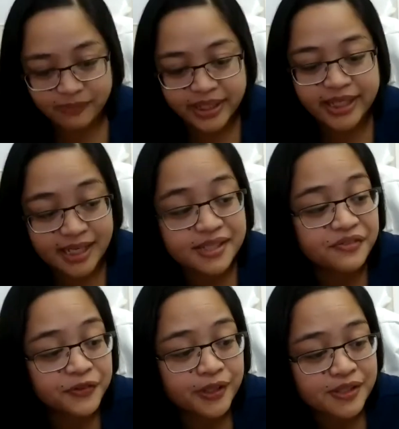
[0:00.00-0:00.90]
Yes, of
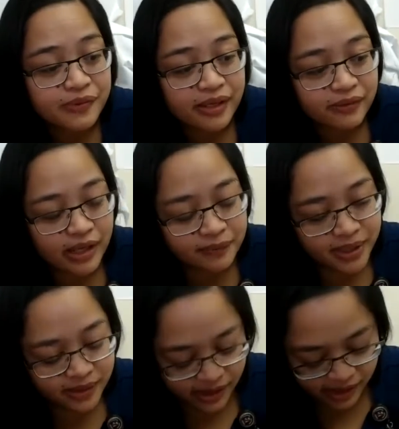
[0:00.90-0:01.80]
course.
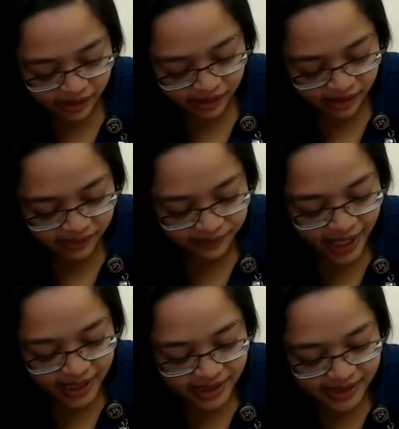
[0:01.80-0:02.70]

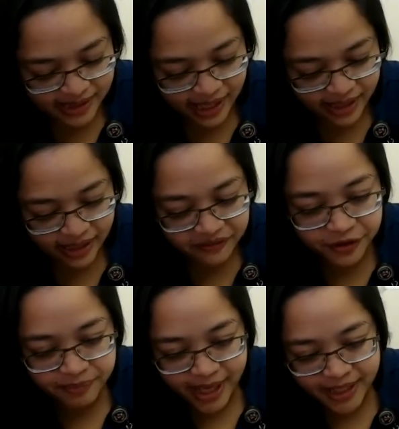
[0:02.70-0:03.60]
As an
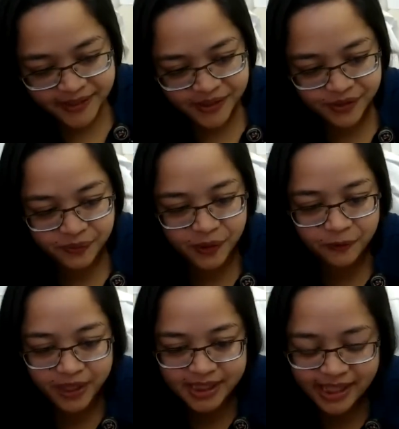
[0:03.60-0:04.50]
informatics nurse, we
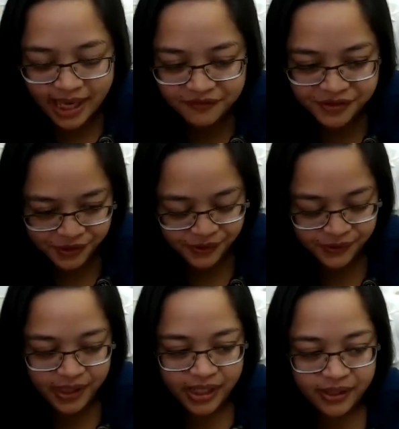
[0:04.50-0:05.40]
always have to
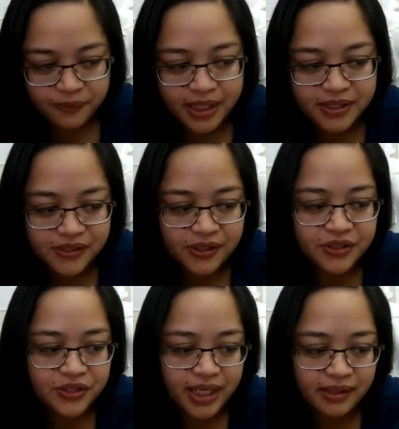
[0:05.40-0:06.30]

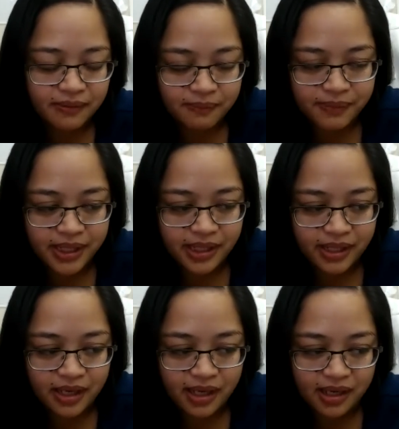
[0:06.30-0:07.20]
research and be
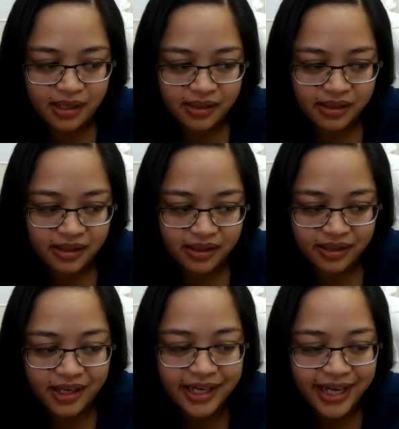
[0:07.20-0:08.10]
on the
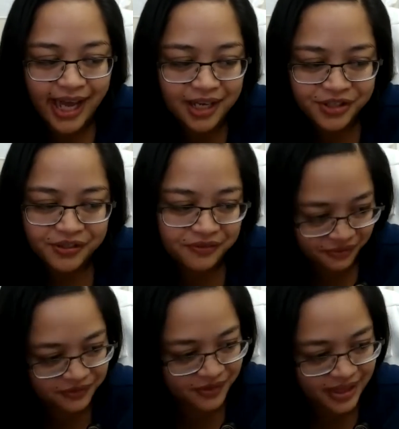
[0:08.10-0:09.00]
cutting edge of
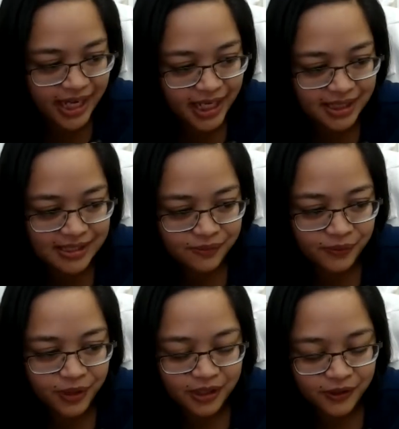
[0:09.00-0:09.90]
things. We
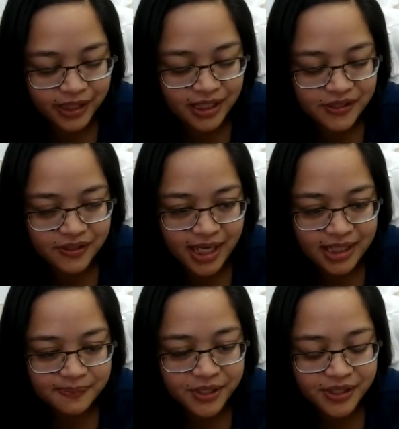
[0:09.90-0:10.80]
want to look into that,
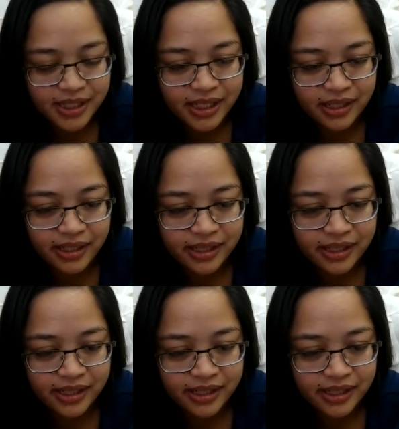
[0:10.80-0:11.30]
especially here